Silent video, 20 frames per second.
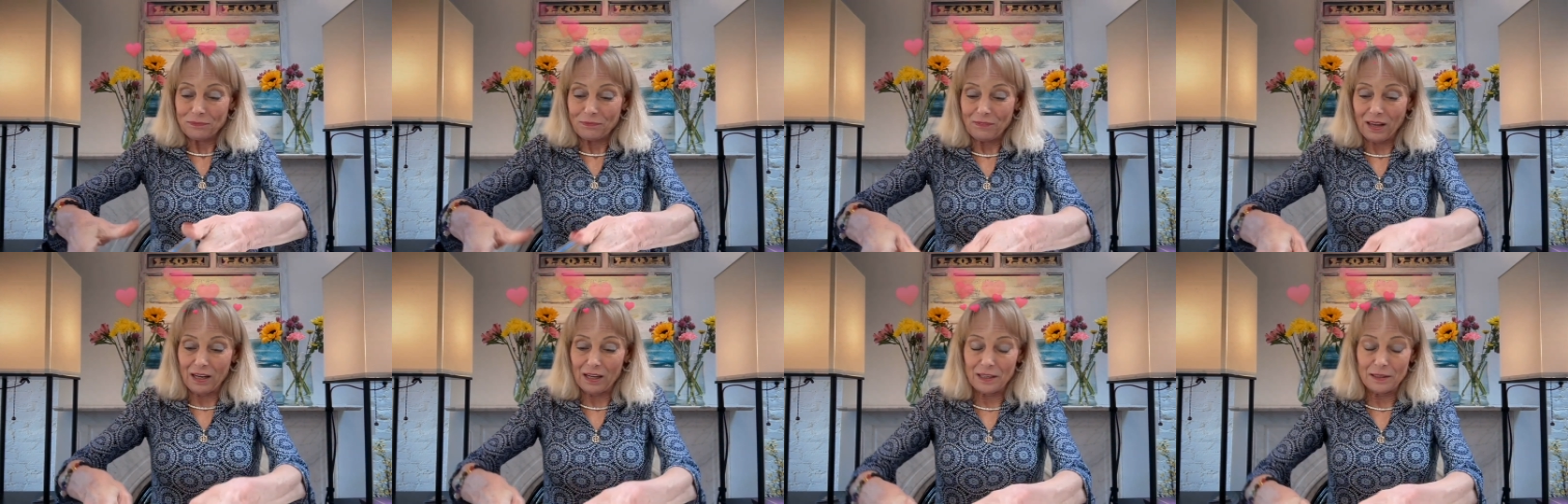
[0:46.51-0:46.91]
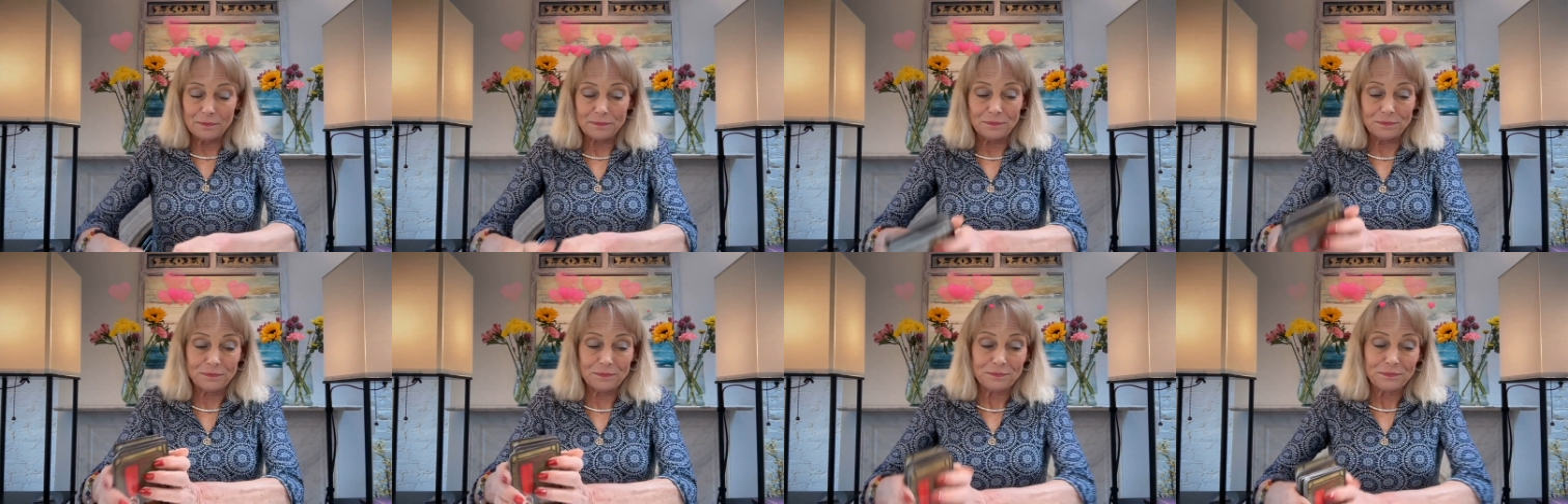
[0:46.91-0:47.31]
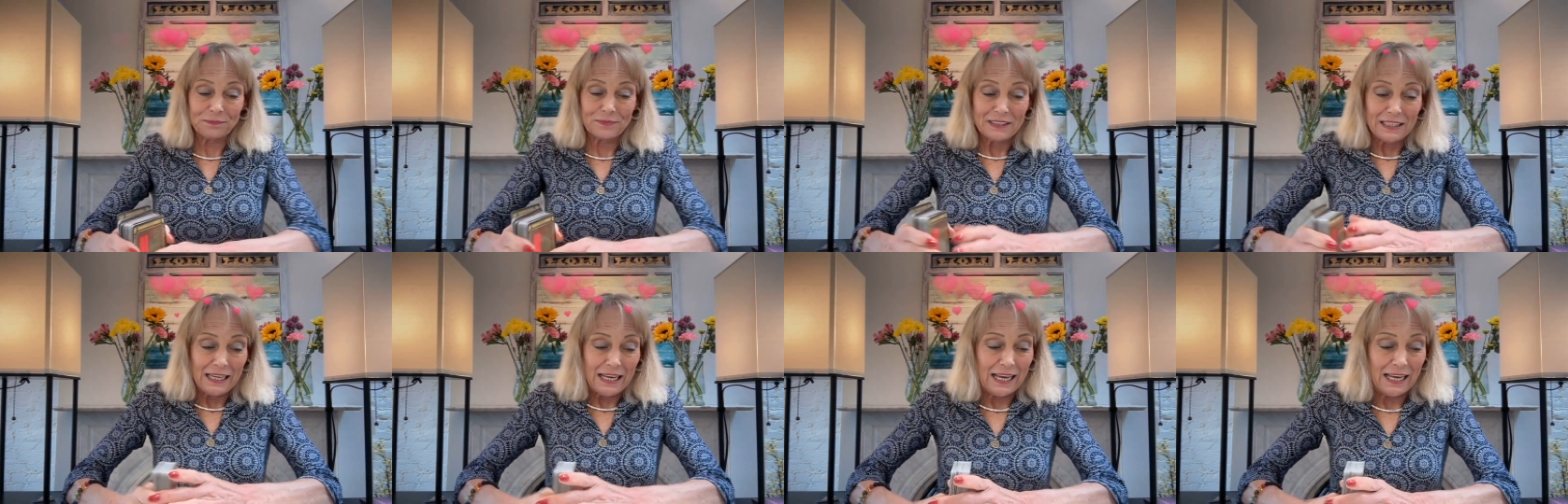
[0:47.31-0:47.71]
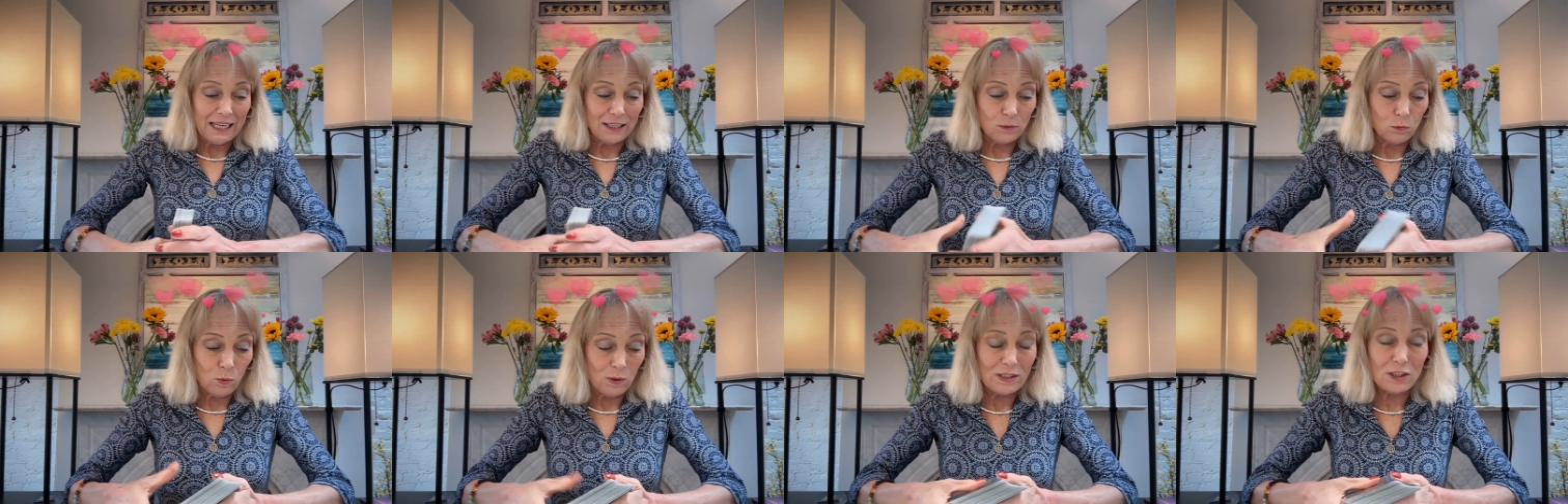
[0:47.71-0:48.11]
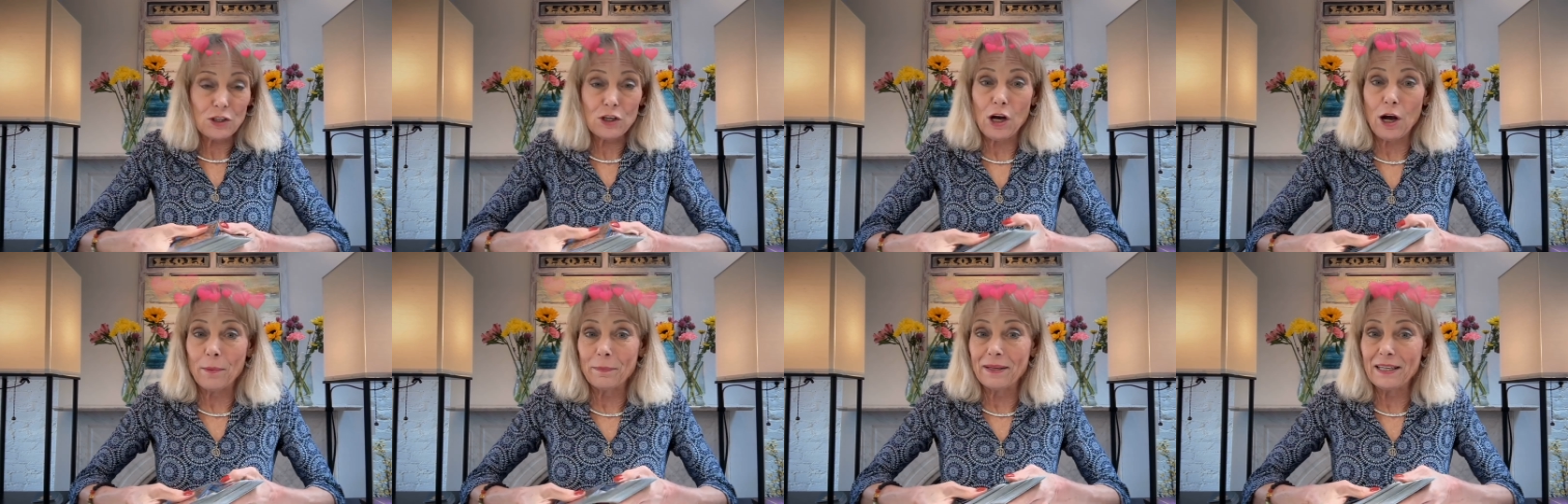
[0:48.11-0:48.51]
Um, and what's
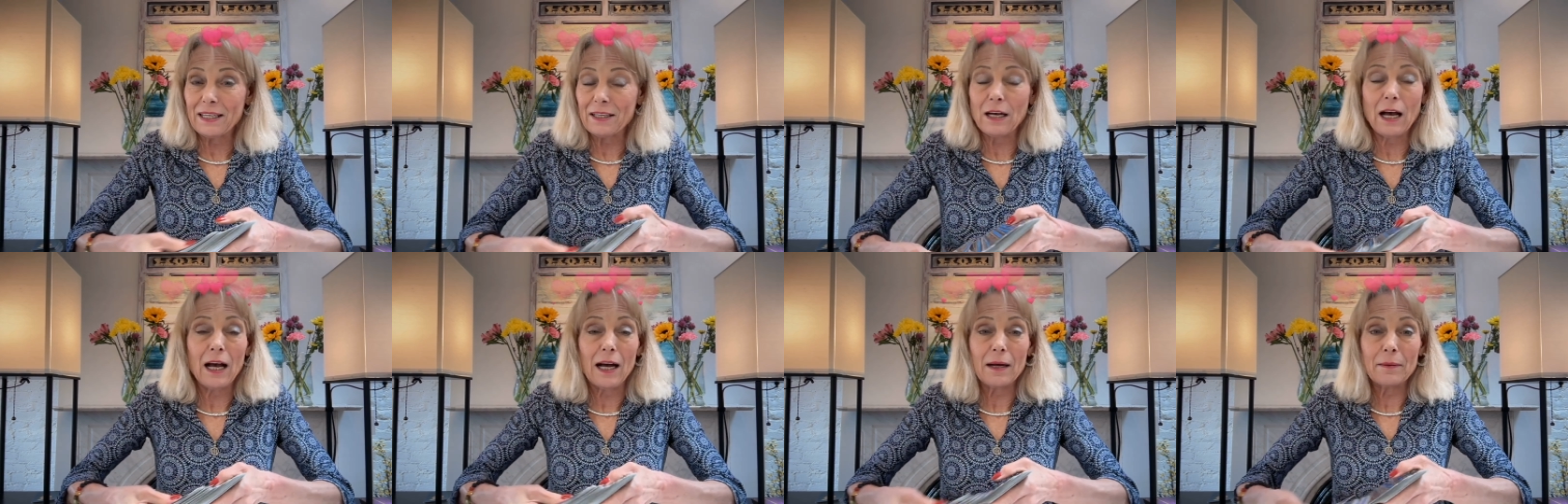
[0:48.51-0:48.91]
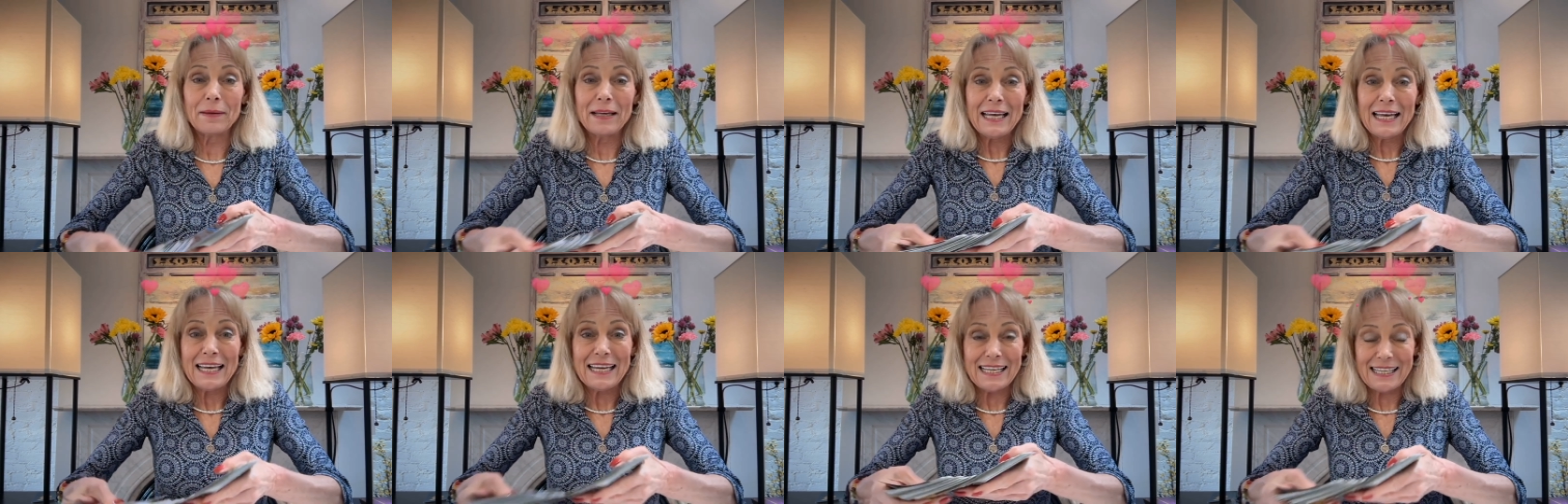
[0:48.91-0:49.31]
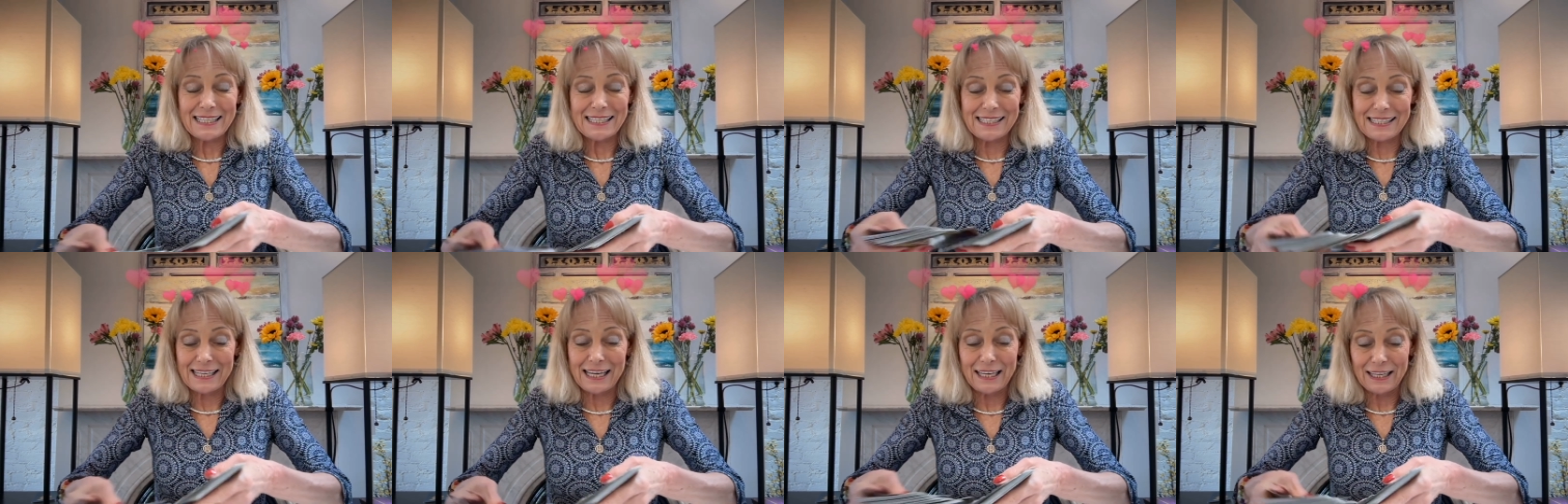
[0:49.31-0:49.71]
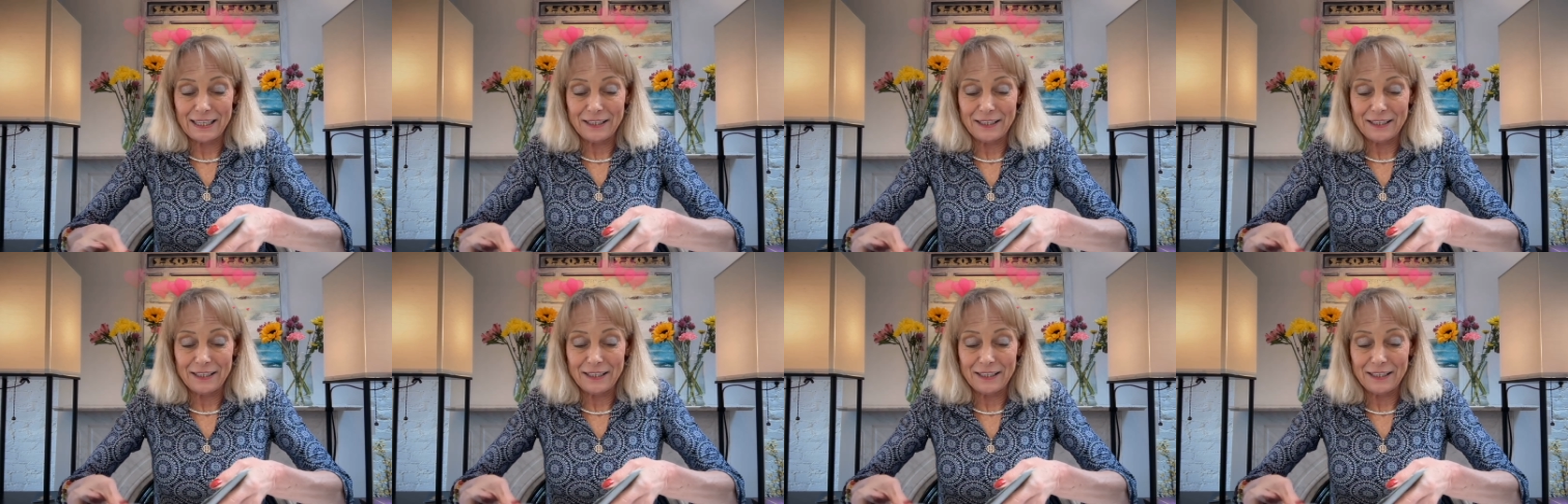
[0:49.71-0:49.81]
coming is